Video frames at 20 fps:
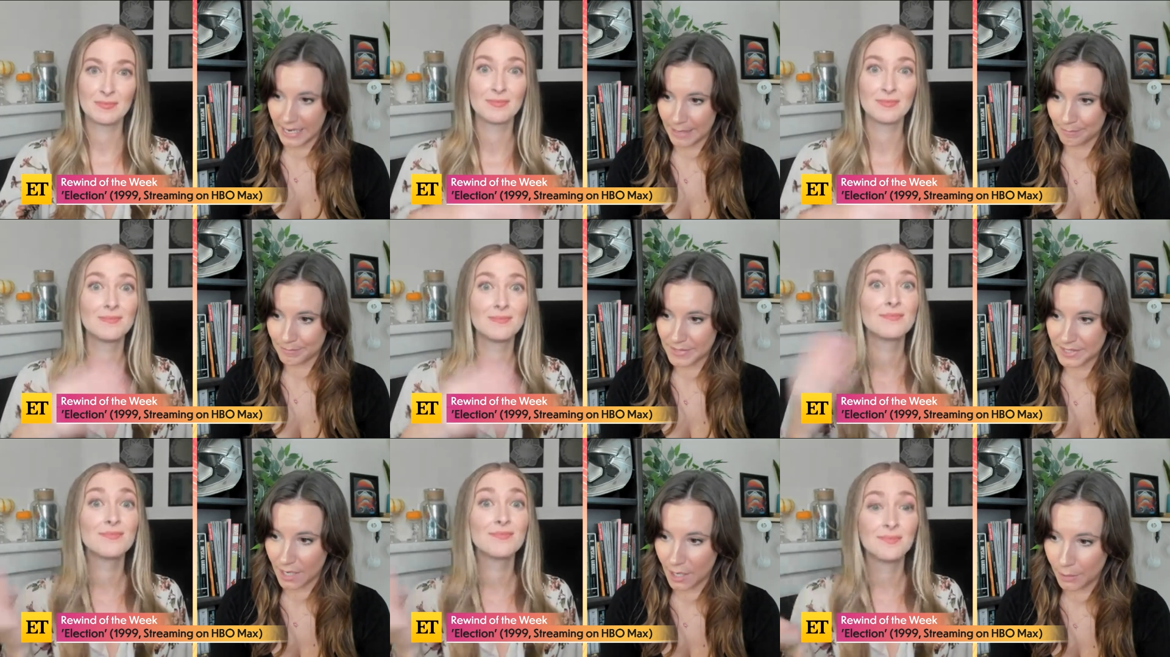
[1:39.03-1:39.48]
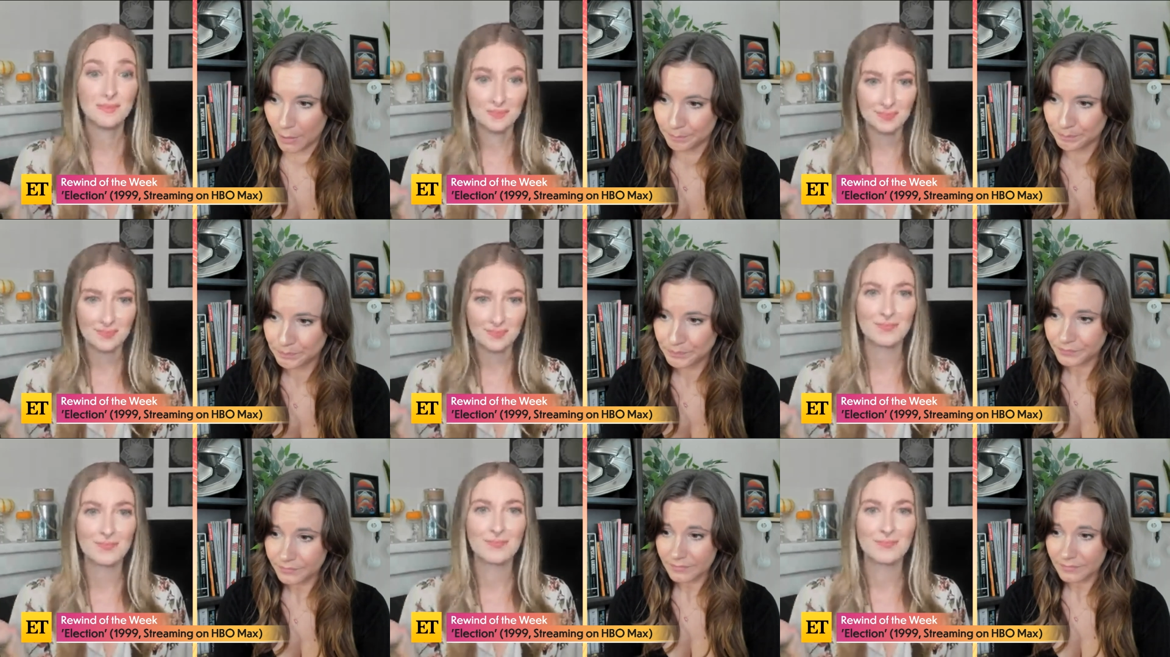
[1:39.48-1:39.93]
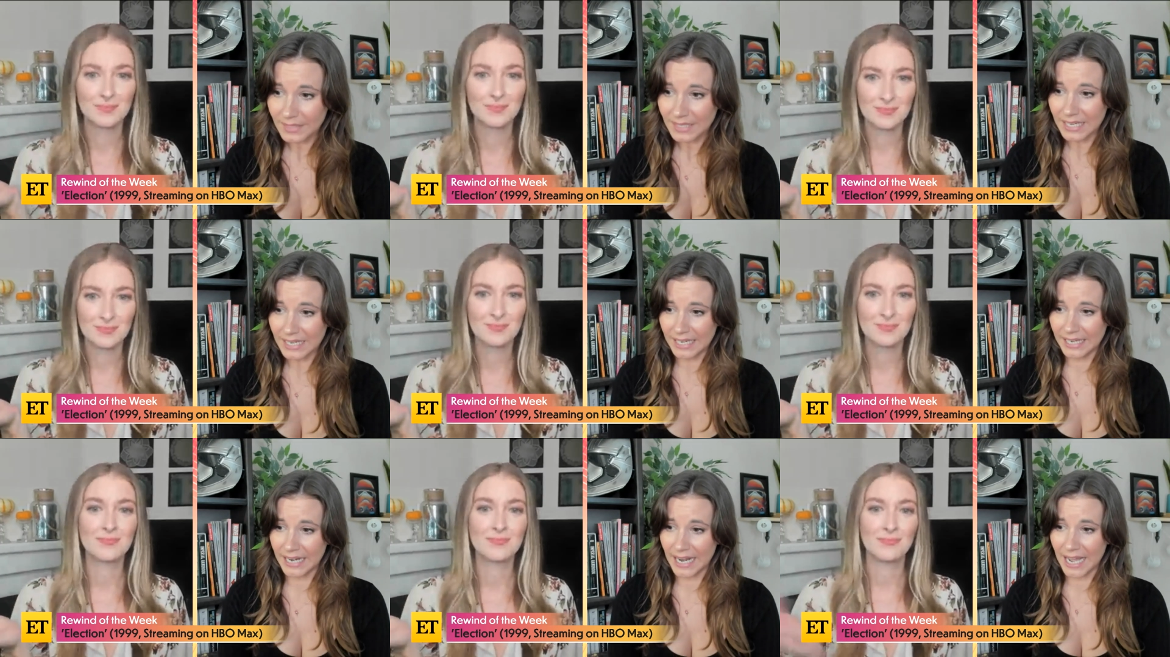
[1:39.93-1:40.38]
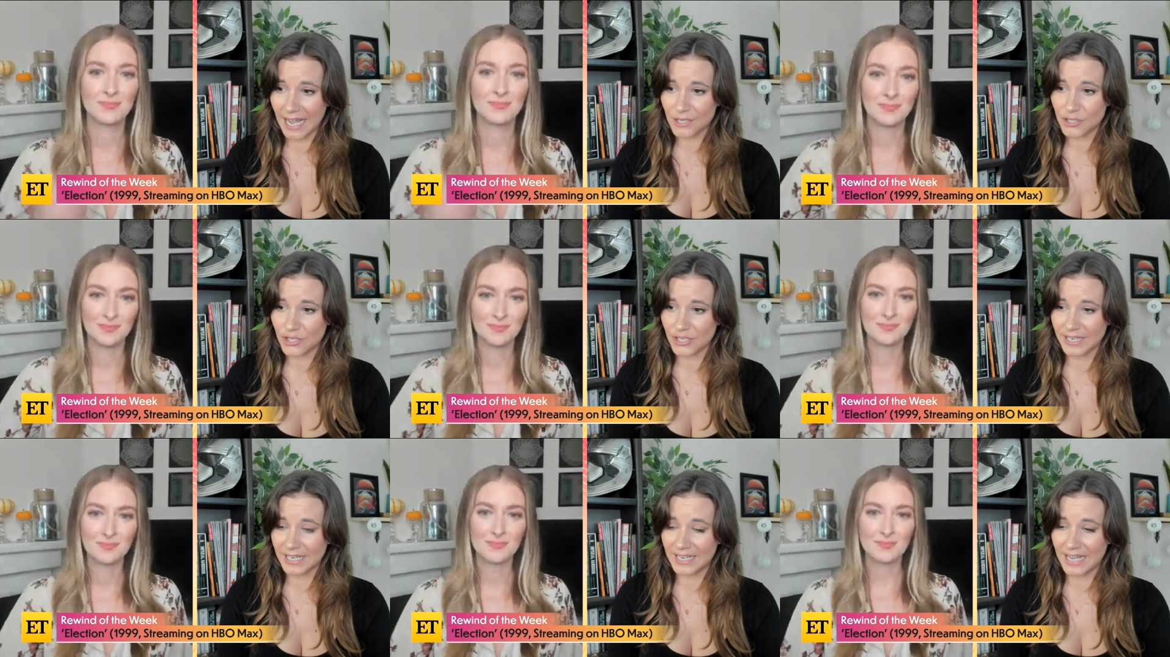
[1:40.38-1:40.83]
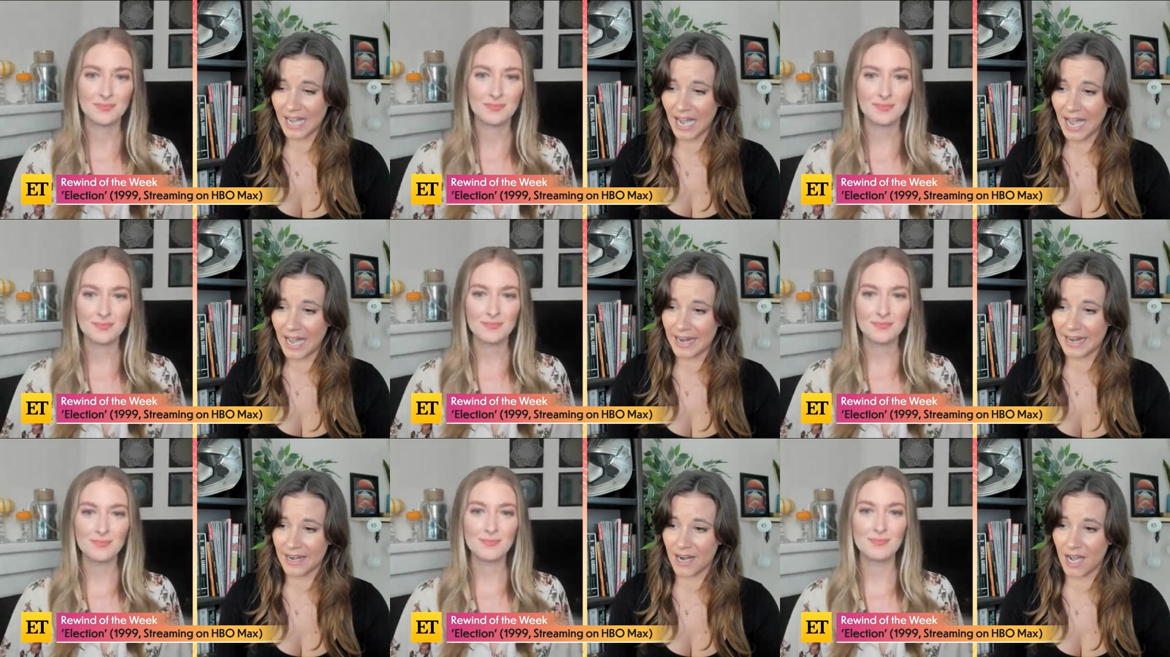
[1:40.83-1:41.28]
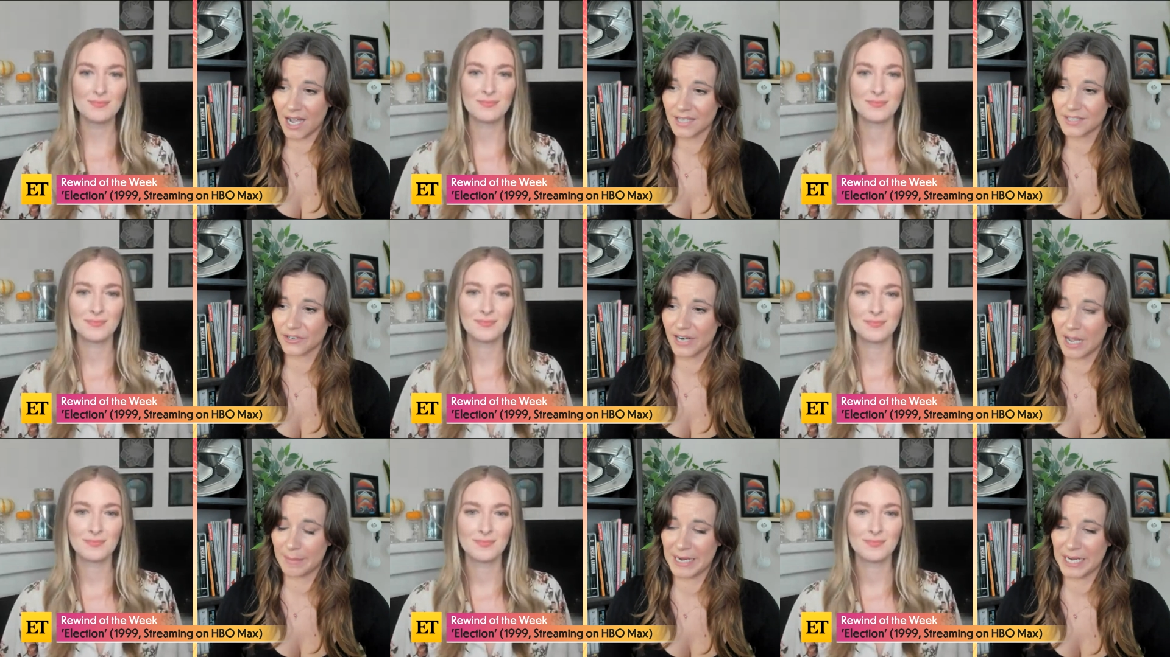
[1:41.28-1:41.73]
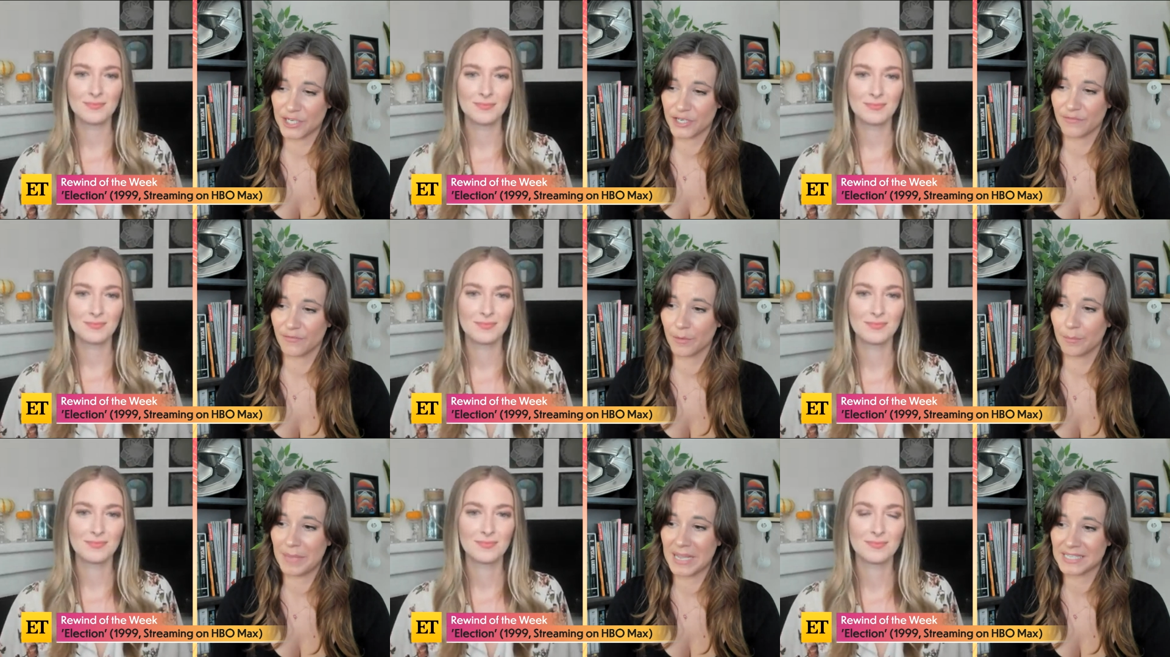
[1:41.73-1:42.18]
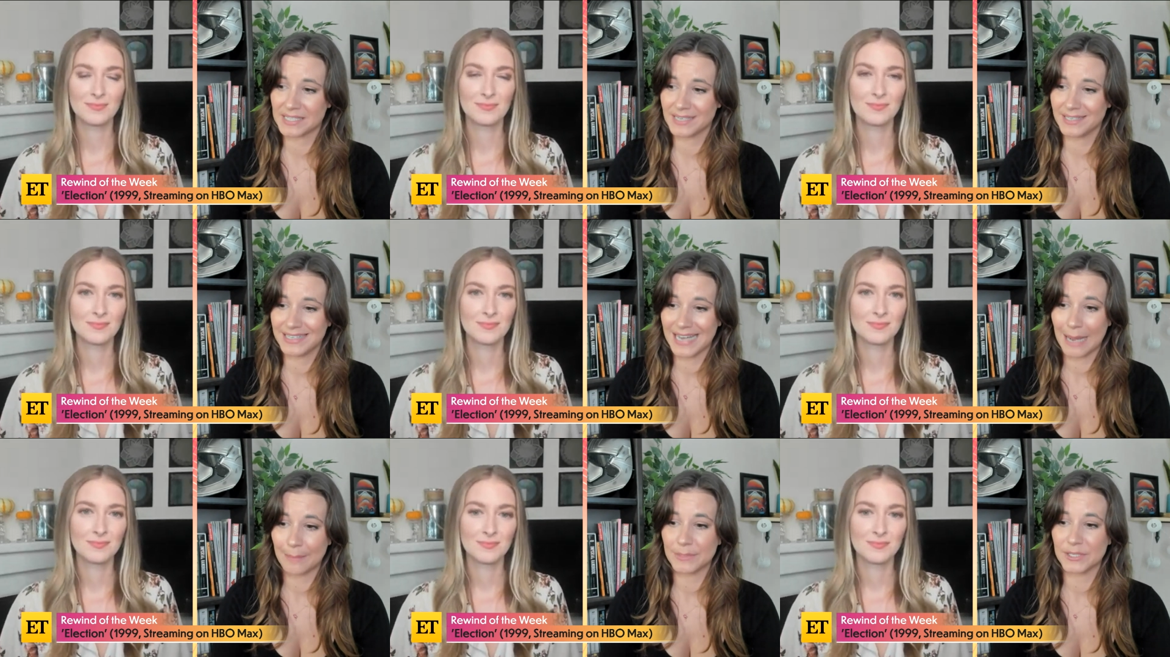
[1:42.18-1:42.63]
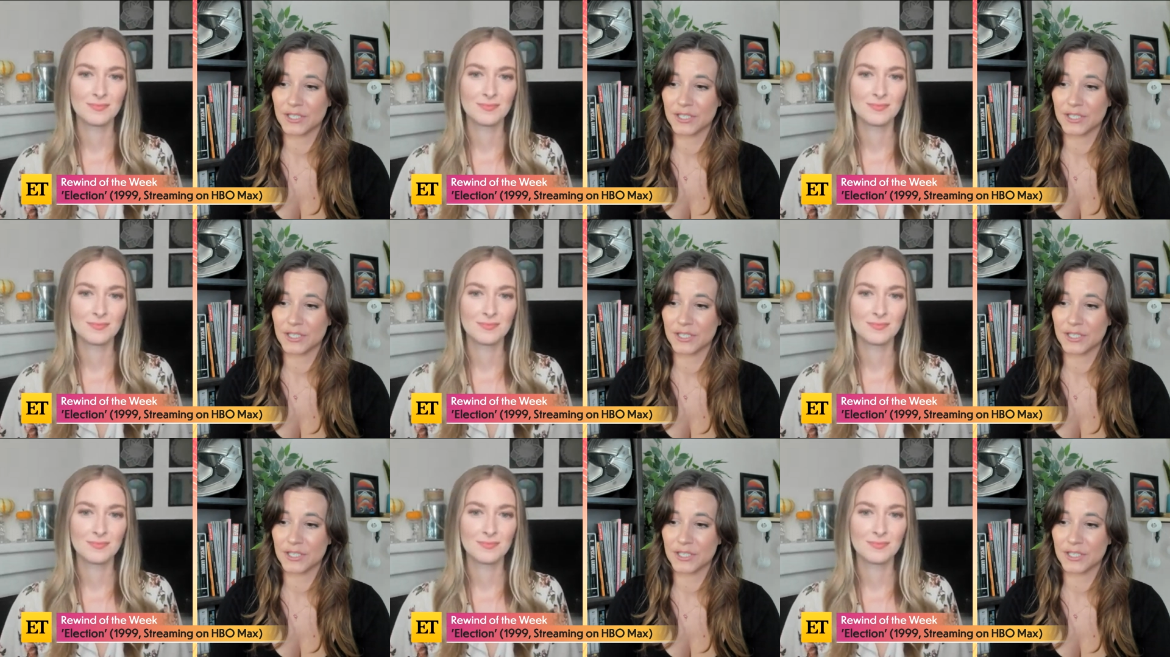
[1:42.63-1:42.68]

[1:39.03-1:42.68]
Speaker 1: So it actually got an Oscar nomination for Best Adapted